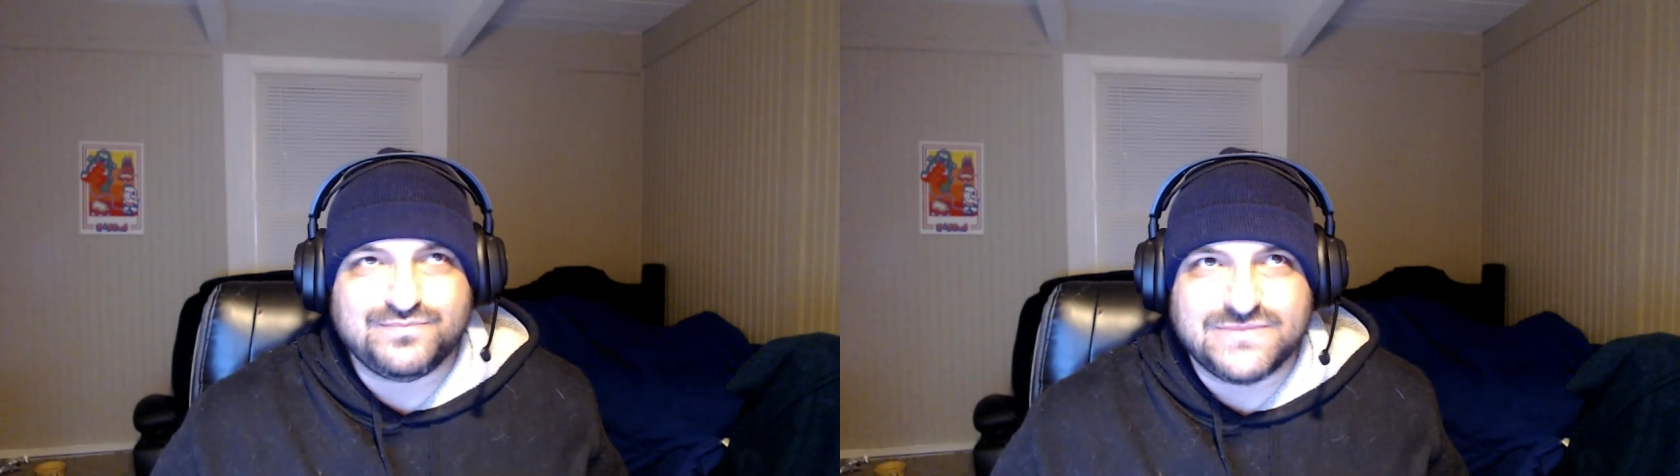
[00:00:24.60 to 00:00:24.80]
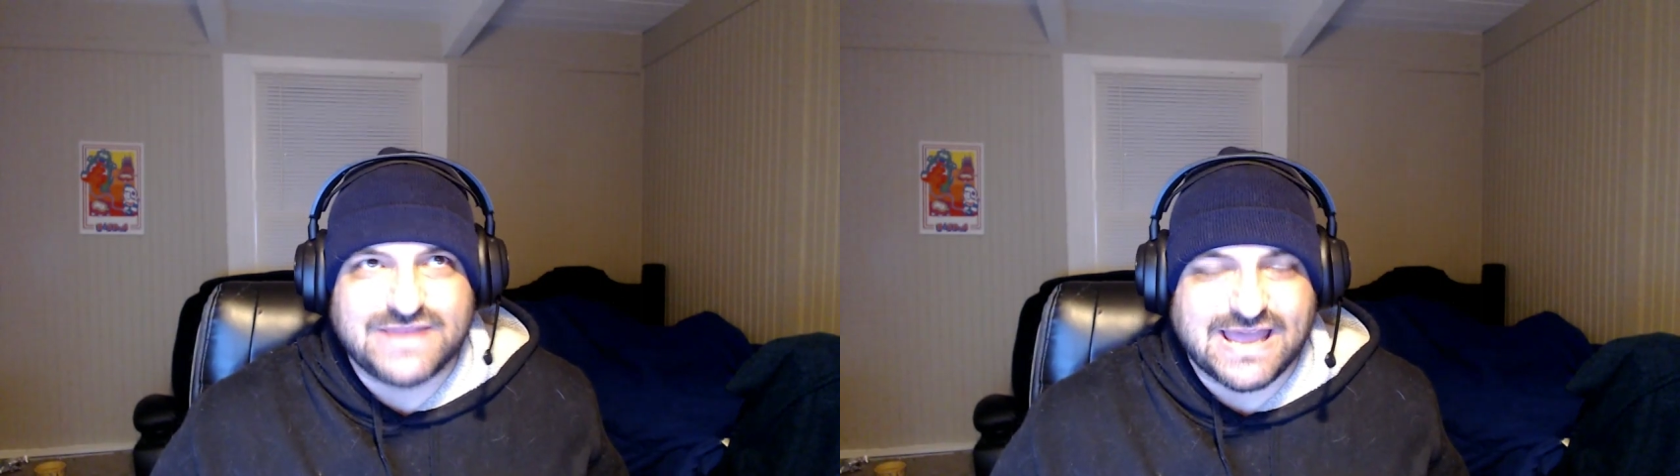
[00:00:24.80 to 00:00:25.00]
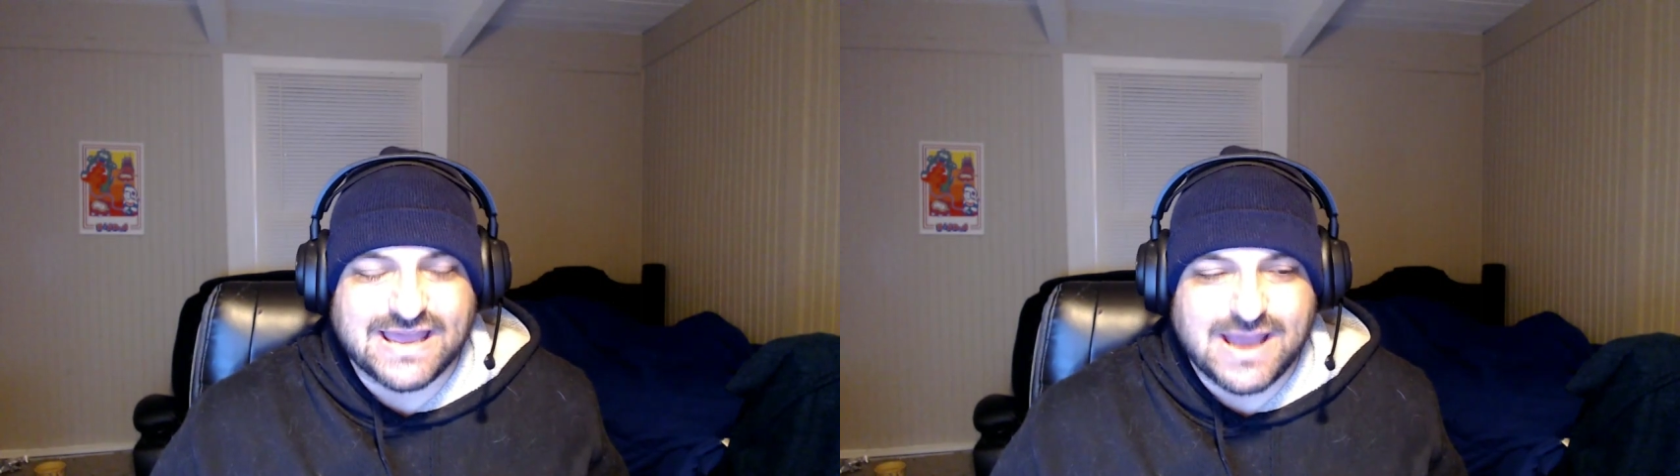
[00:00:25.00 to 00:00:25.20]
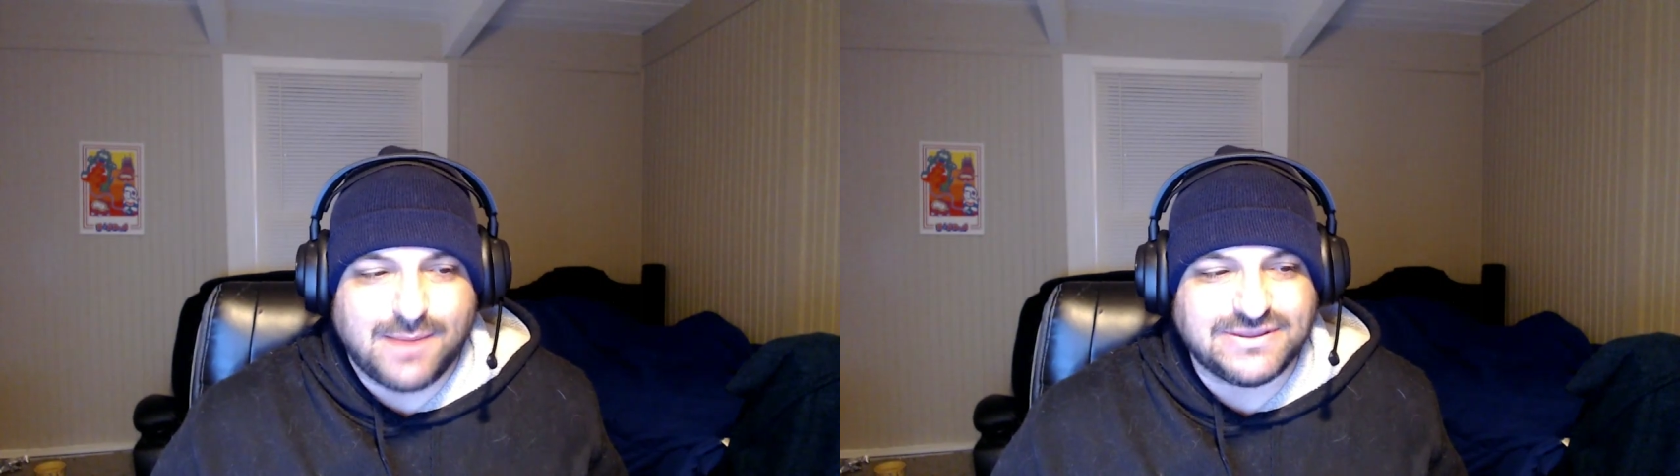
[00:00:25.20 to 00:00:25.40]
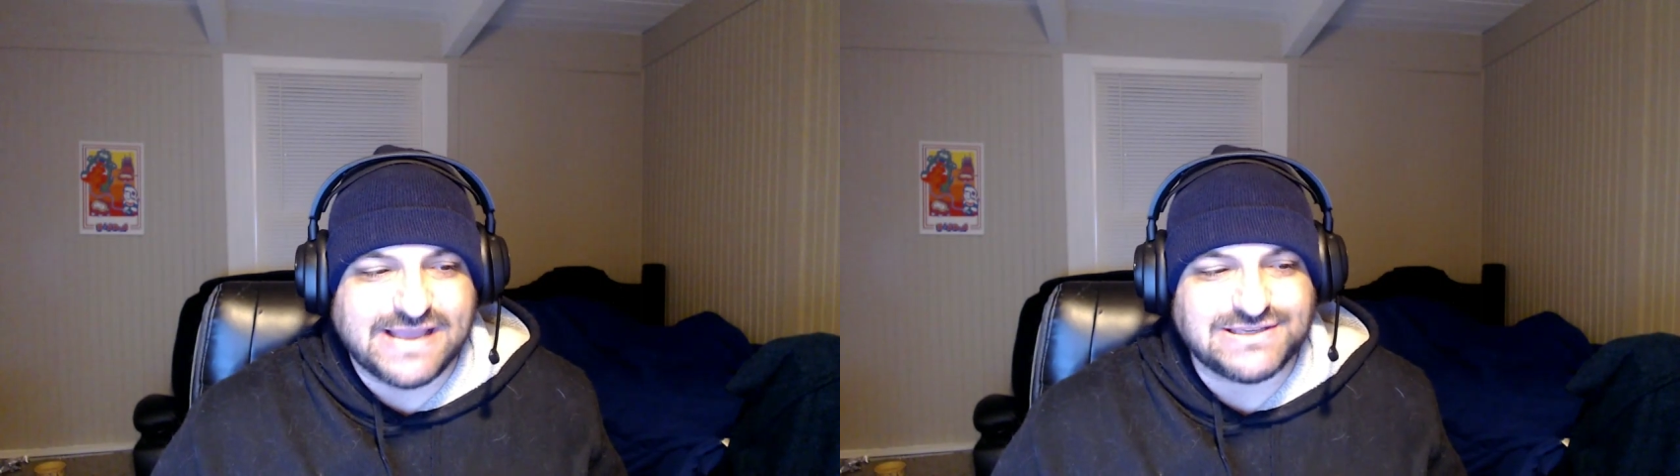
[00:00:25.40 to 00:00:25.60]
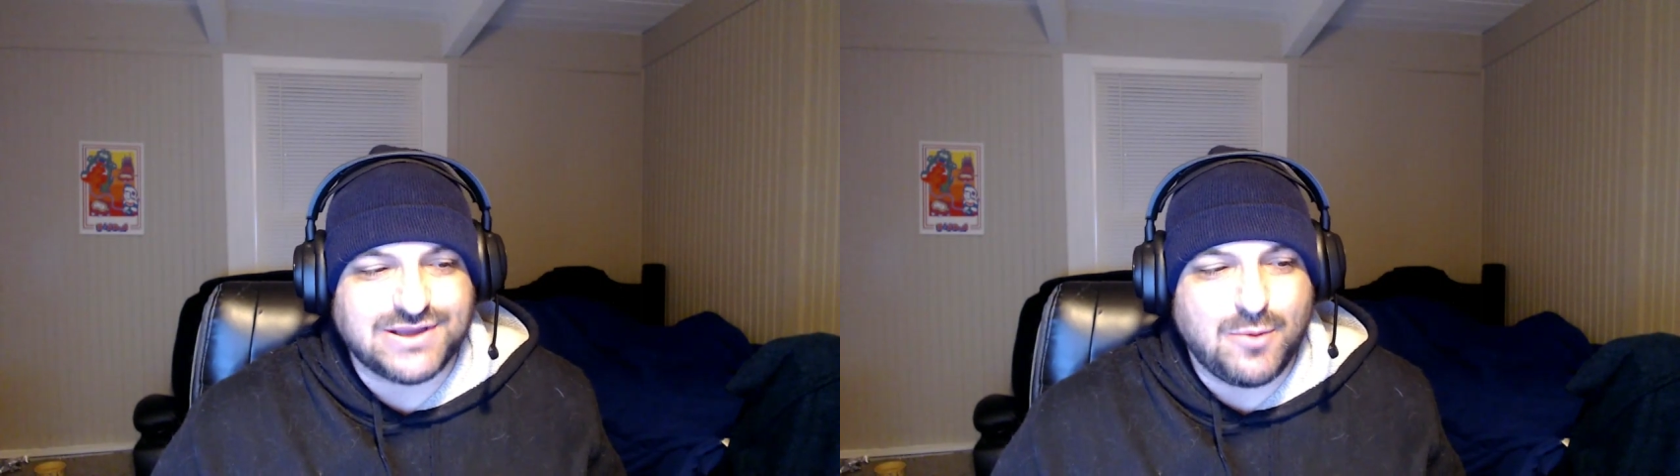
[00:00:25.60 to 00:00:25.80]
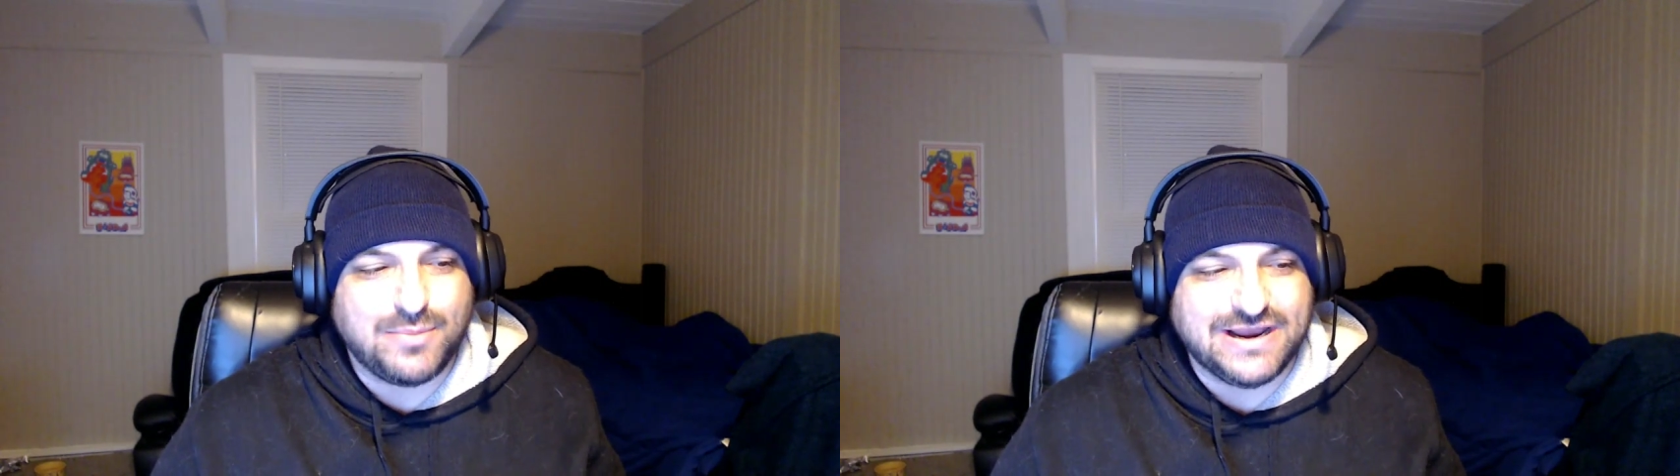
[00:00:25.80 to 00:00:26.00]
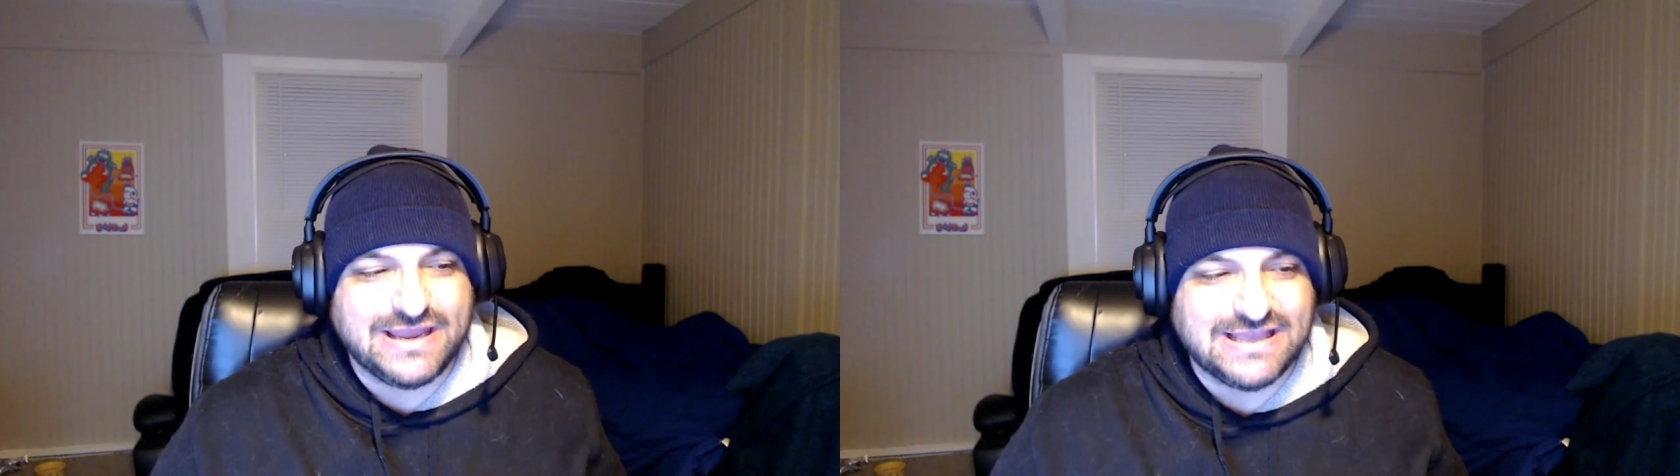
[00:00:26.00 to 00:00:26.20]
like a couple days ago,
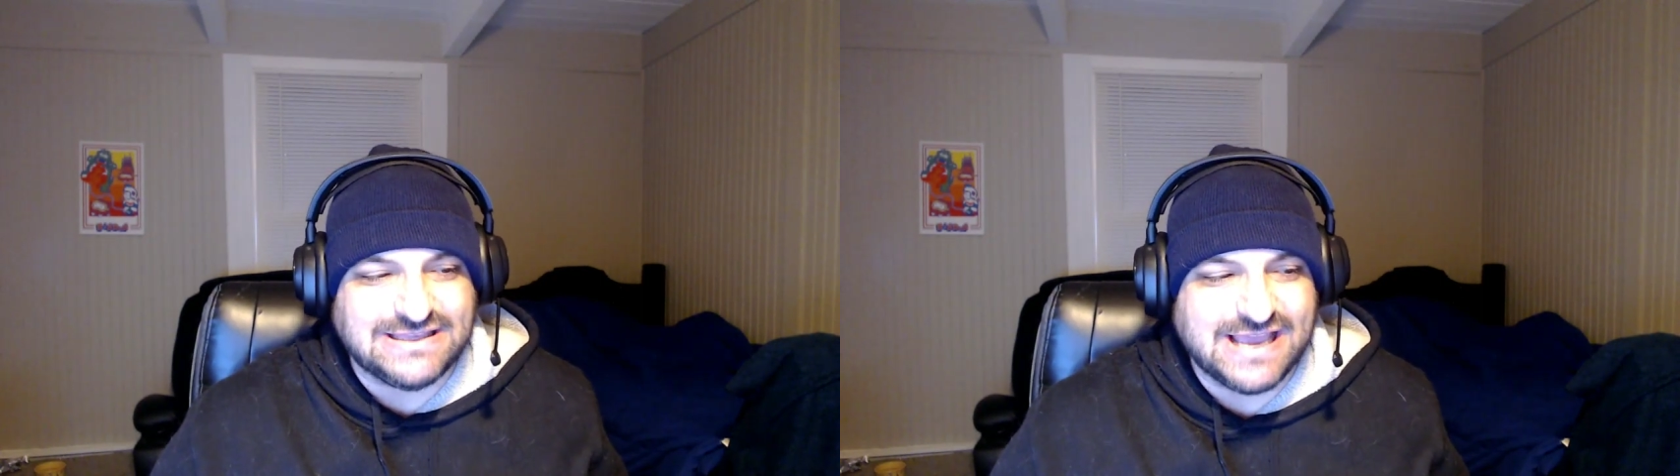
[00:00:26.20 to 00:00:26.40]
but it, it,